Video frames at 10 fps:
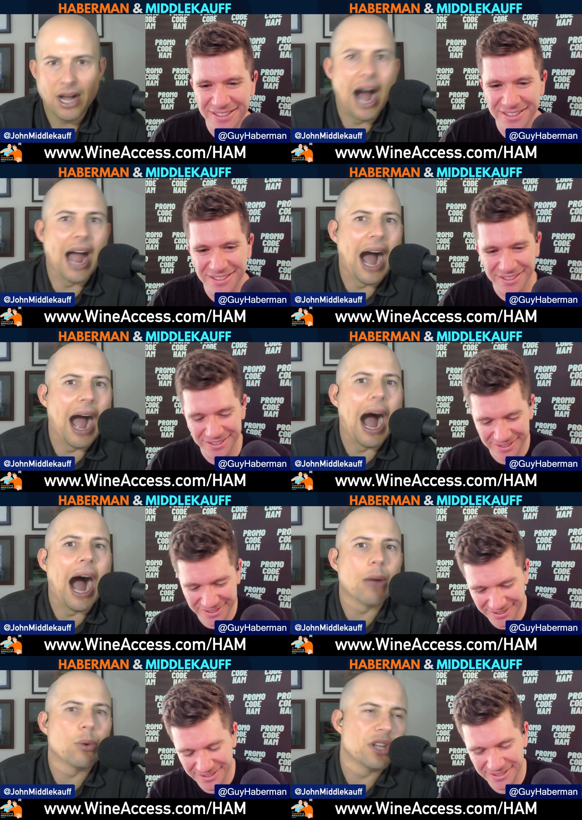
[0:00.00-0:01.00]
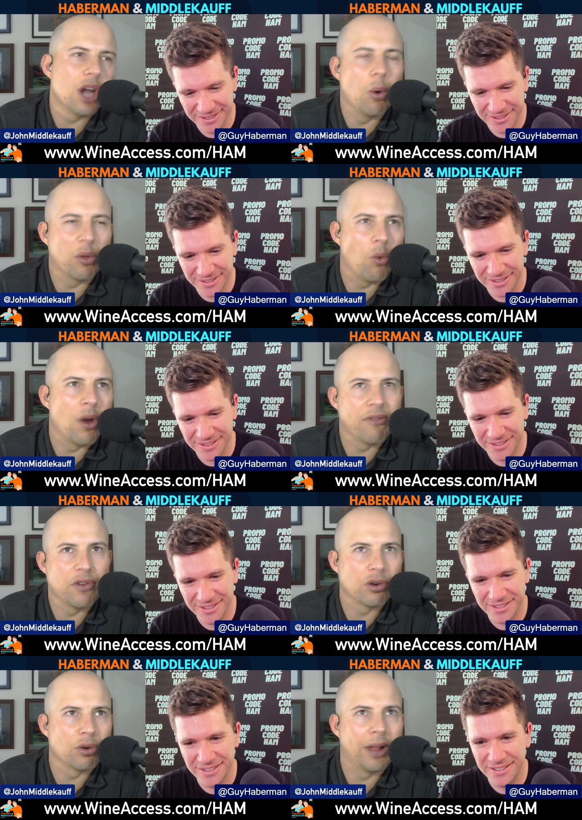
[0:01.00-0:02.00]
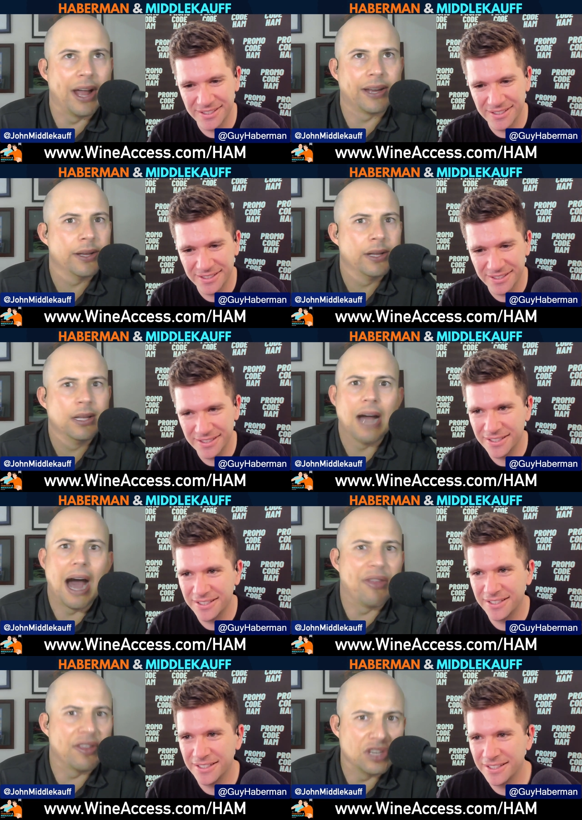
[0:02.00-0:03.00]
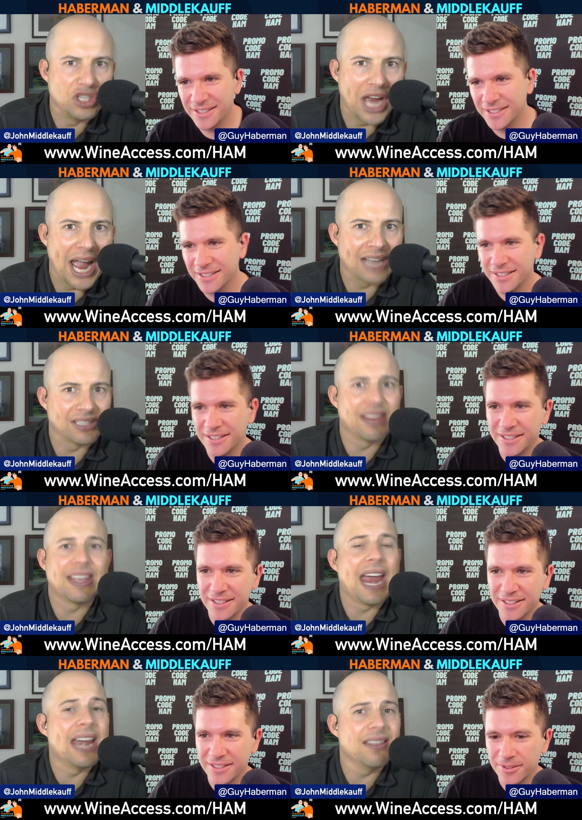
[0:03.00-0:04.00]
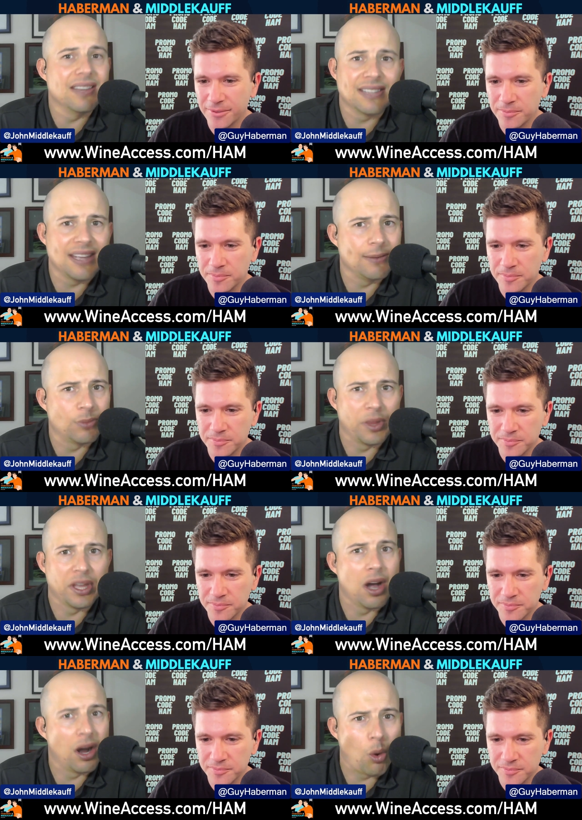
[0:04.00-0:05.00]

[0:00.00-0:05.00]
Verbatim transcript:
Speaker 1: I, I I would go with one of your like I think the Jags, I think any of these teams with a young